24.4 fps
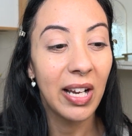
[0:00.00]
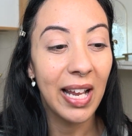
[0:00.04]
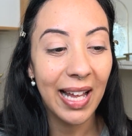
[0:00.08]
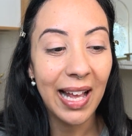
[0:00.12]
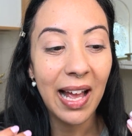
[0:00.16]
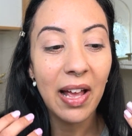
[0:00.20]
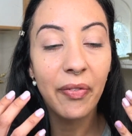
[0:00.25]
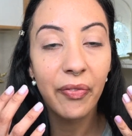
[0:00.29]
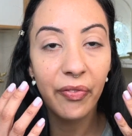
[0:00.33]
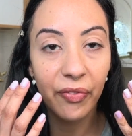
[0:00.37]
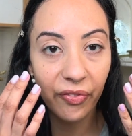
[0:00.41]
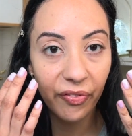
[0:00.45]

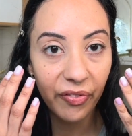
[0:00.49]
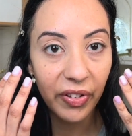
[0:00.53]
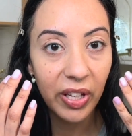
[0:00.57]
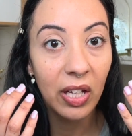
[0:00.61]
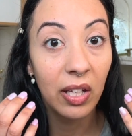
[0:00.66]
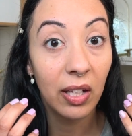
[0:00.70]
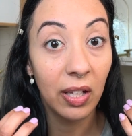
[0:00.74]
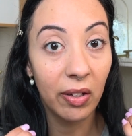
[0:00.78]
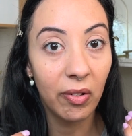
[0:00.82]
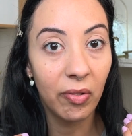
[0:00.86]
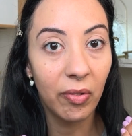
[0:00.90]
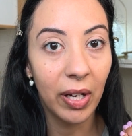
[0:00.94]
Like I
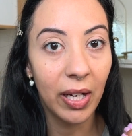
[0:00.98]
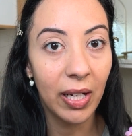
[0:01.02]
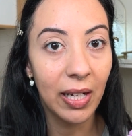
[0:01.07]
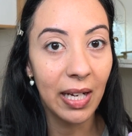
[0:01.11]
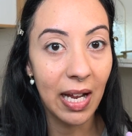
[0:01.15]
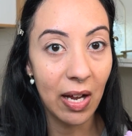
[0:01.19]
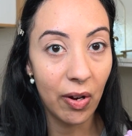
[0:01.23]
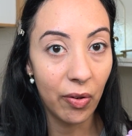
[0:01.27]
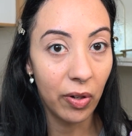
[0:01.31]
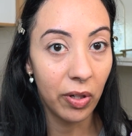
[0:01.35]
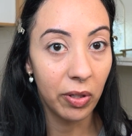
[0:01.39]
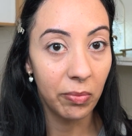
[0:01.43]
feel it right
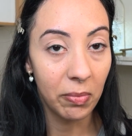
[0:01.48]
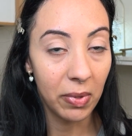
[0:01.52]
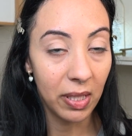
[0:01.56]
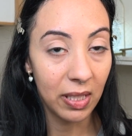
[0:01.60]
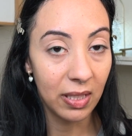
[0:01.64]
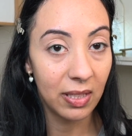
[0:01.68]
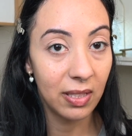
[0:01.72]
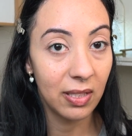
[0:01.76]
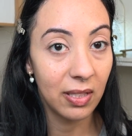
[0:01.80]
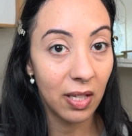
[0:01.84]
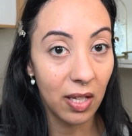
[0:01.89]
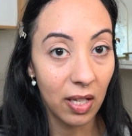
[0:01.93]
now on my
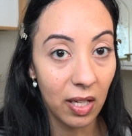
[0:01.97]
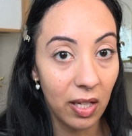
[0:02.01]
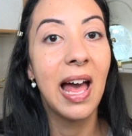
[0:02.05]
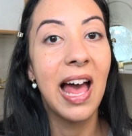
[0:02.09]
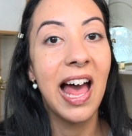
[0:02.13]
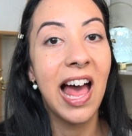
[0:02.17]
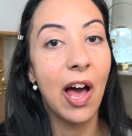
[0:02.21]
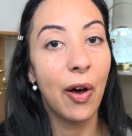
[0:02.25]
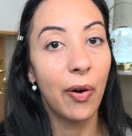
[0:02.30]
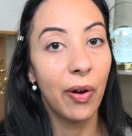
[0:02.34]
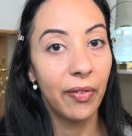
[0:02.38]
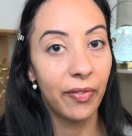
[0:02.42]
skin.
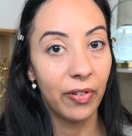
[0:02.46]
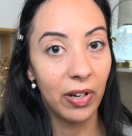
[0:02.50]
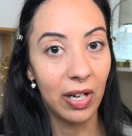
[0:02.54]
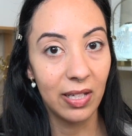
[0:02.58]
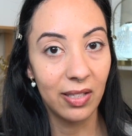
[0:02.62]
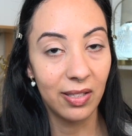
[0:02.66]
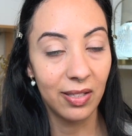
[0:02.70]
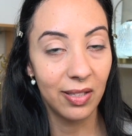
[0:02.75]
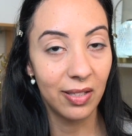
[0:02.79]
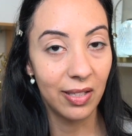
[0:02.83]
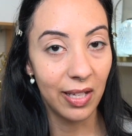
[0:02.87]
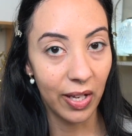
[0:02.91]
However,
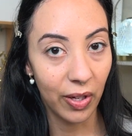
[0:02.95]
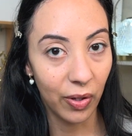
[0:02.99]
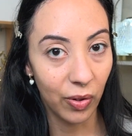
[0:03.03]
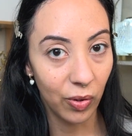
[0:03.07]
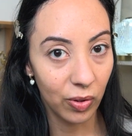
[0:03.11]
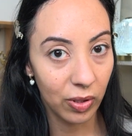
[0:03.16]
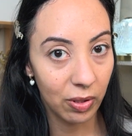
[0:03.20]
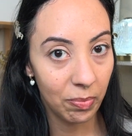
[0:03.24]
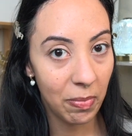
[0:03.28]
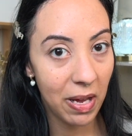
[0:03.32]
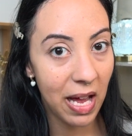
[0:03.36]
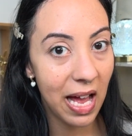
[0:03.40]
as the day
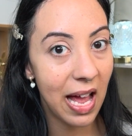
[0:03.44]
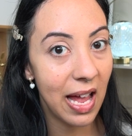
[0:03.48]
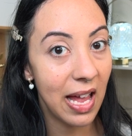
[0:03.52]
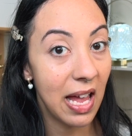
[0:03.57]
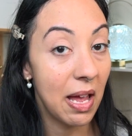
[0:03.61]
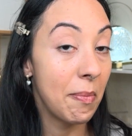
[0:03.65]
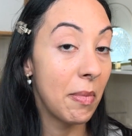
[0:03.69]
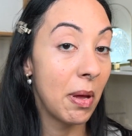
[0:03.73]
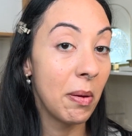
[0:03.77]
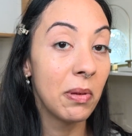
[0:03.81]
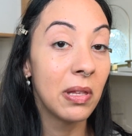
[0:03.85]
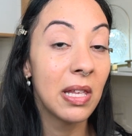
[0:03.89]
goes by,
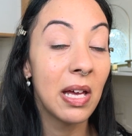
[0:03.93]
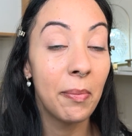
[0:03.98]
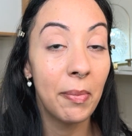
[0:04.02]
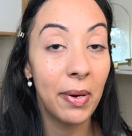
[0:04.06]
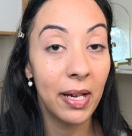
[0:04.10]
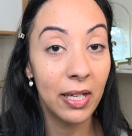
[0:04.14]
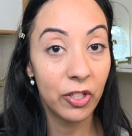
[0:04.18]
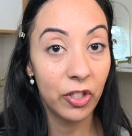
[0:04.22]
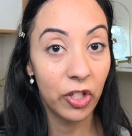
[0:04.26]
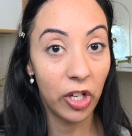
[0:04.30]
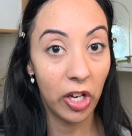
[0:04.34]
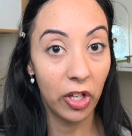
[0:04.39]
and maybe that
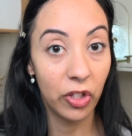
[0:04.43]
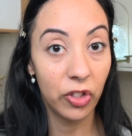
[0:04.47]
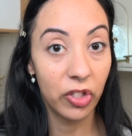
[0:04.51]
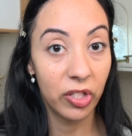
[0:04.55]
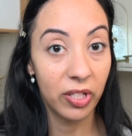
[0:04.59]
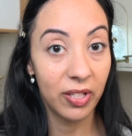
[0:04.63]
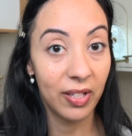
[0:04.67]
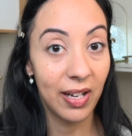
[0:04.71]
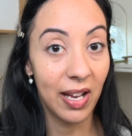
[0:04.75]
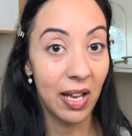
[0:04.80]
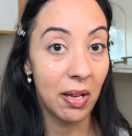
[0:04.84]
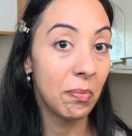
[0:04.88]
might change
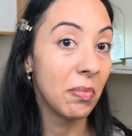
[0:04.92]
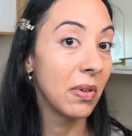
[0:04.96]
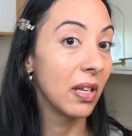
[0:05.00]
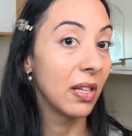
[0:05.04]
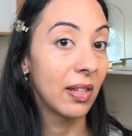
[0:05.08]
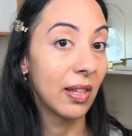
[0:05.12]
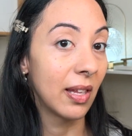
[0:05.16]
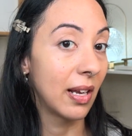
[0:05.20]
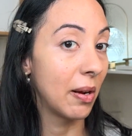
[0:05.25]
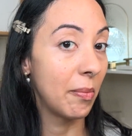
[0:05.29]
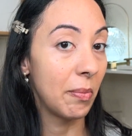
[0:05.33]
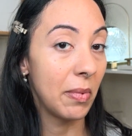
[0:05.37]
today,
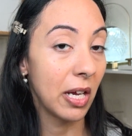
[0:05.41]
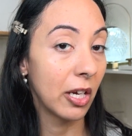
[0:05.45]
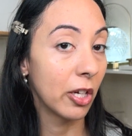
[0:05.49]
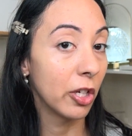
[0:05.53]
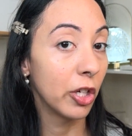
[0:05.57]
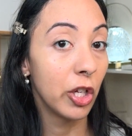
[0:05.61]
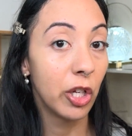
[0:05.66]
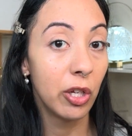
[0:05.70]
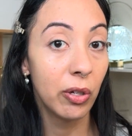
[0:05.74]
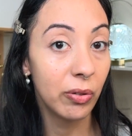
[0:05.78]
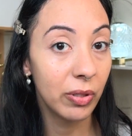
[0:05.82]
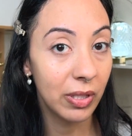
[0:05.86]
being that I'm not
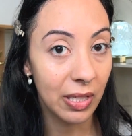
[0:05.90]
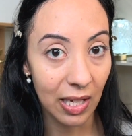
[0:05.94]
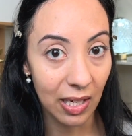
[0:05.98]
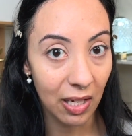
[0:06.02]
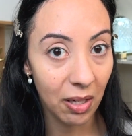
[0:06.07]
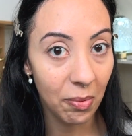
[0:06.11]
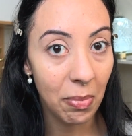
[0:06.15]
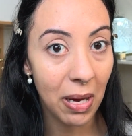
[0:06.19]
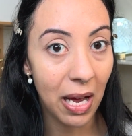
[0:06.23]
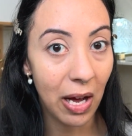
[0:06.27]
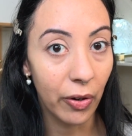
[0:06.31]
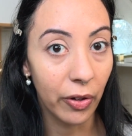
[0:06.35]
going to use
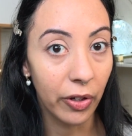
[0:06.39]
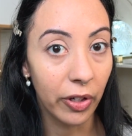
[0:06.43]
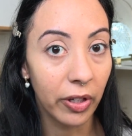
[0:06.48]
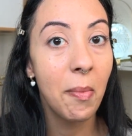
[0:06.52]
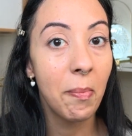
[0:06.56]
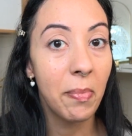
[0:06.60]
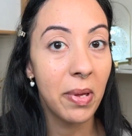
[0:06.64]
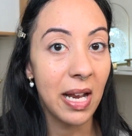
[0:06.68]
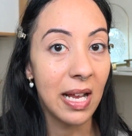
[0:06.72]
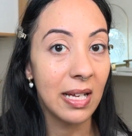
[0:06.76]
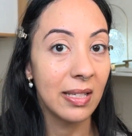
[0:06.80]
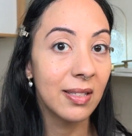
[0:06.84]
any
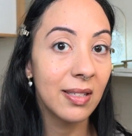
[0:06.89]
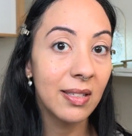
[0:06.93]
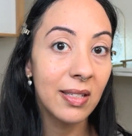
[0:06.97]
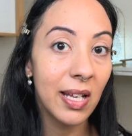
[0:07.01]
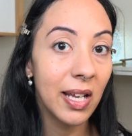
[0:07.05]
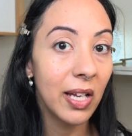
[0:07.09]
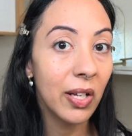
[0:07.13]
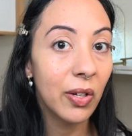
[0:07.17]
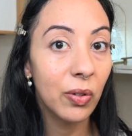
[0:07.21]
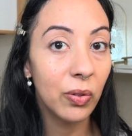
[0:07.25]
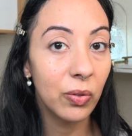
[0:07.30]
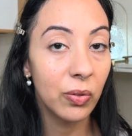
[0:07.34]
powder, but as the
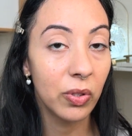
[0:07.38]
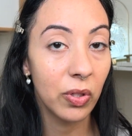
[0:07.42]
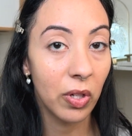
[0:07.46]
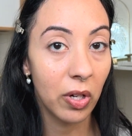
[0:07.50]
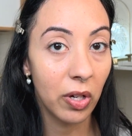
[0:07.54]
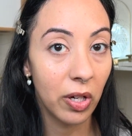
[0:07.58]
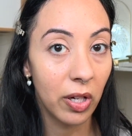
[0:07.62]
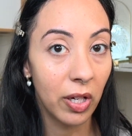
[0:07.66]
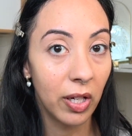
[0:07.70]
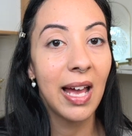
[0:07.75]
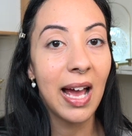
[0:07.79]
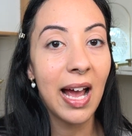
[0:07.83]
day goes
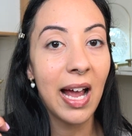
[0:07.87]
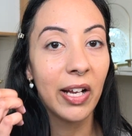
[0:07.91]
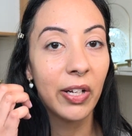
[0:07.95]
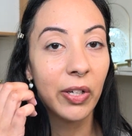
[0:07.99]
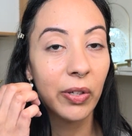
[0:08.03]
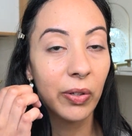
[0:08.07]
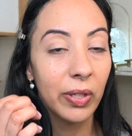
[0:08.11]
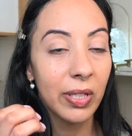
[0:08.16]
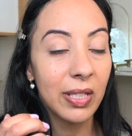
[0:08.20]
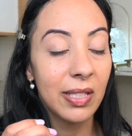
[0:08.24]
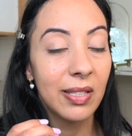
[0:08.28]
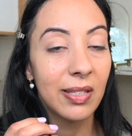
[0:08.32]
on, I
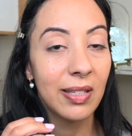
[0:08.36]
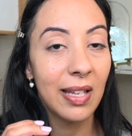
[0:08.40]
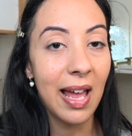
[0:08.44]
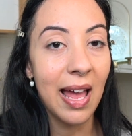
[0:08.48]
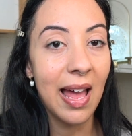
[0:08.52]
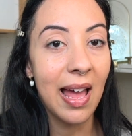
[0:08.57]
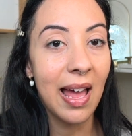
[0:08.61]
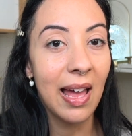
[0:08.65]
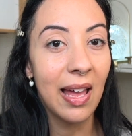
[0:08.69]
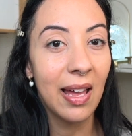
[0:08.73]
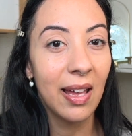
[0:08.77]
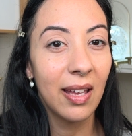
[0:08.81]
noticed
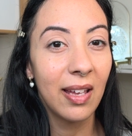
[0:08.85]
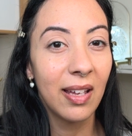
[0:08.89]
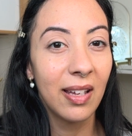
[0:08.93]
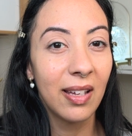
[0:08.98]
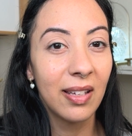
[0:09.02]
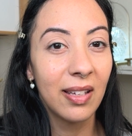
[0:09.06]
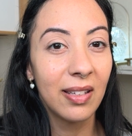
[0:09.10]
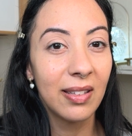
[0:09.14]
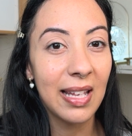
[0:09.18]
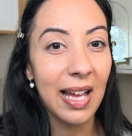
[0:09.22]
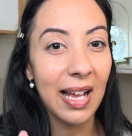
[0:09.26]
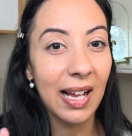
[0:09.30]
that
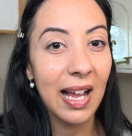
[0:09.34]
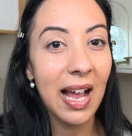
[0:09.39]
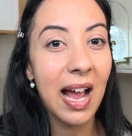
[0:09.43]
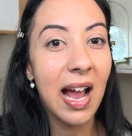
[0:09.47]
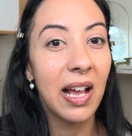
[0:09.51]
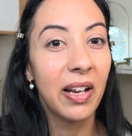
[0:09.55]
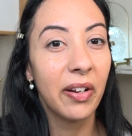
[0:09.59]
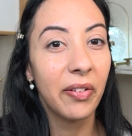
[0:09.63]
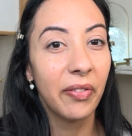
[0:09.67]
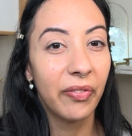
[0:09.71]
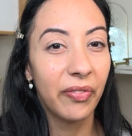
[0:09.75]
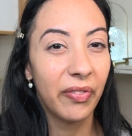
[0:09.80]

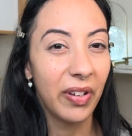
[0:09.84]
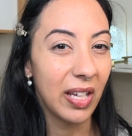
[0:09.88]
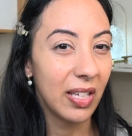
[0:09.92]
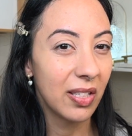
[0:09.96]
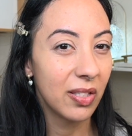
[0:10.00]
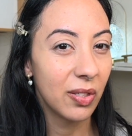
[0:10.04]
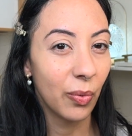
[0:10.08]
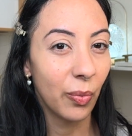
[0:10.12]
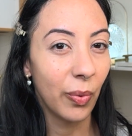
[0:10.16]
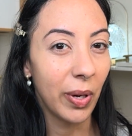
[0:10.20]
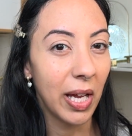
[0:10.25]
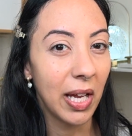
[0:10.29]
kind of
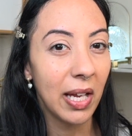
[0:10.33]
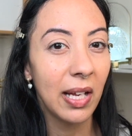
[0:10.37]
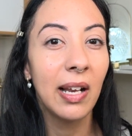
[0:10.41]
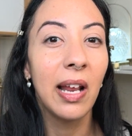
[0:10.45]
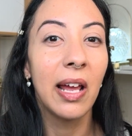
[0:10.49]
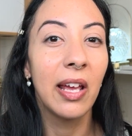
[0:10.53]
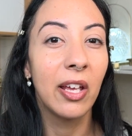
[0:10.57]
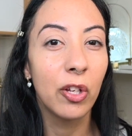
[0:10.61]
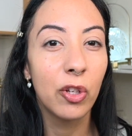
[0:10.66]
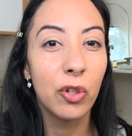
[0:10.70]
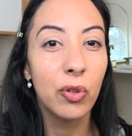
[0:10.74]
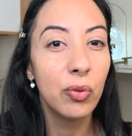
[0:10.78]
fades away.
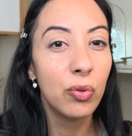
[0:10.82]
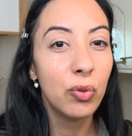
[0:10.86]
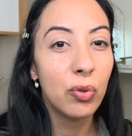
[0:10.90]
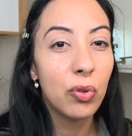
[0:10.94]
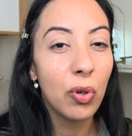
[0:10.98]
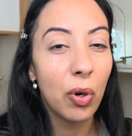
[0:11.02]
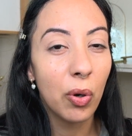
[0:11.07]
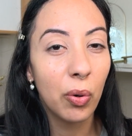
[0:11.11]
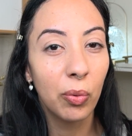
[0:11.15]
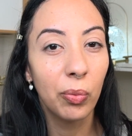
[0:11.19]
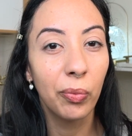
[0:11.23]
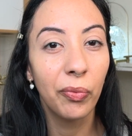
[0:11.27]
Like you
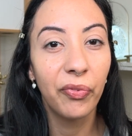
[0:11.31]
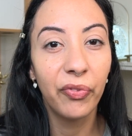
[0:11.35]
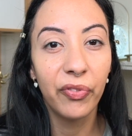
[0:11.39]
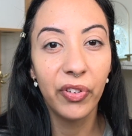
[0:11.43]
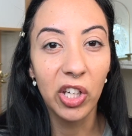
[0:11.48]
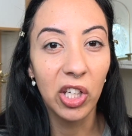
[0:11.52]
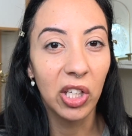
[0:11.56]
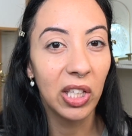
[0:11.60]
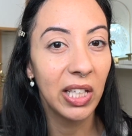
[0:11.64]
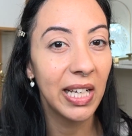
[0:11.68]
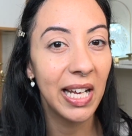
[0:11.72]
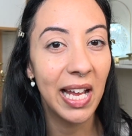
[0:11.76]
don't
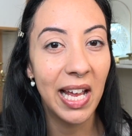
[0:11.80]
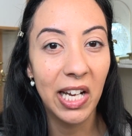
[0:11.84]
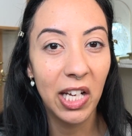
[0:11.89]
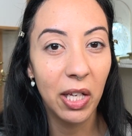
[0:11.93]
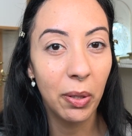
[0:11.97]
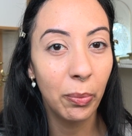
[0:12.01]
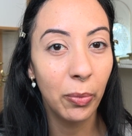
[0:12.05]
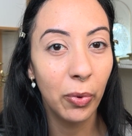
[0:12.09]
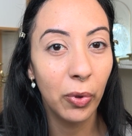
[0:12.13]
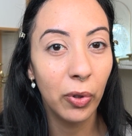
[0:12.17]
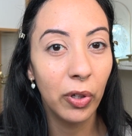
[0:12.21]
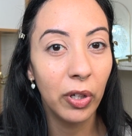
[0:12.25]
feel it
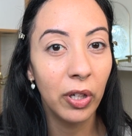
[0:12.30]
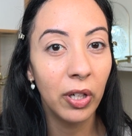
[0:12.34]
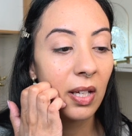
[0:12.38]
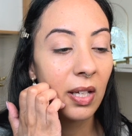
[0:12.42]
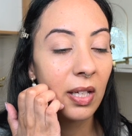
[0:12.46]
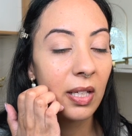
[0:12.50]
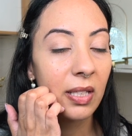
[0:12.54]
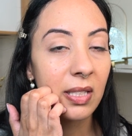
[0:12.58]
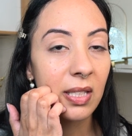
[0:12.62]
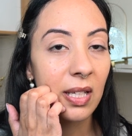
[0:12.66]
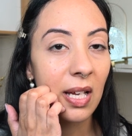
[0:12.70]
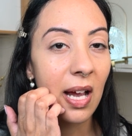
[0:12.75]
anymore.
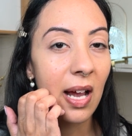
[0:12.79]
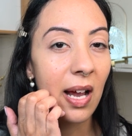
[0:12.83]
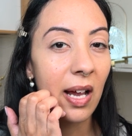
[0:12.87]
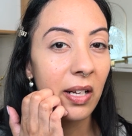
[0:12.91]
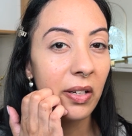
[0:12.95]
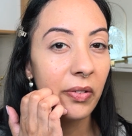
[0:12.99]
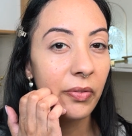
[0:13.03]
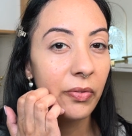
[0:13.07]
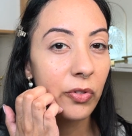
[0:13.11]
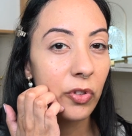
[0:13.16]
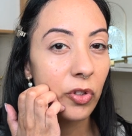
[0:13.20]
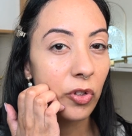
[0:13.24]
It's
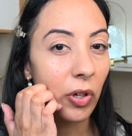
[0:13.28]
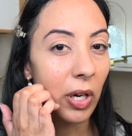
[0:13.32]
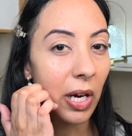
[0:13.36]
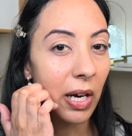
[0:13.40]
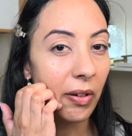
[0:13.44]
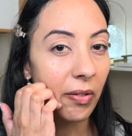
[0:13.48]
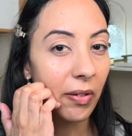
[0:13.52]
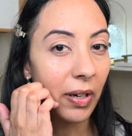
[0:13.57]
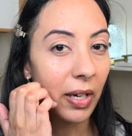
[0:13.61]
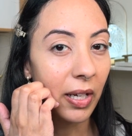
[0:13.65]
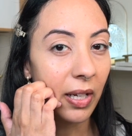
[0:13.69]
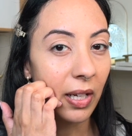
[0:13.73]
kind of
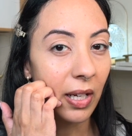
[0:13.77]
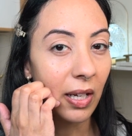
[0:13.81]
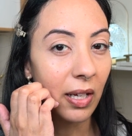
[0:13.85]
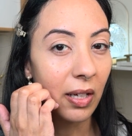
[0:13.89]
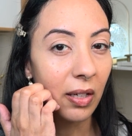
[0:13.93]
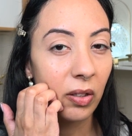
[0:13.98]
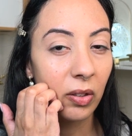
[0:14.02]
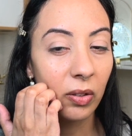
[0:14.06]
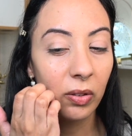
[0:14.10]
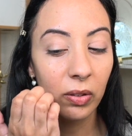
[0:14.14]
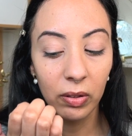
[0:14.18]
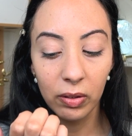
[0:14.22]
dry right
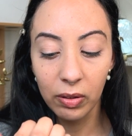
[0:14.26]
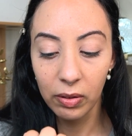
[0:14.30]
now.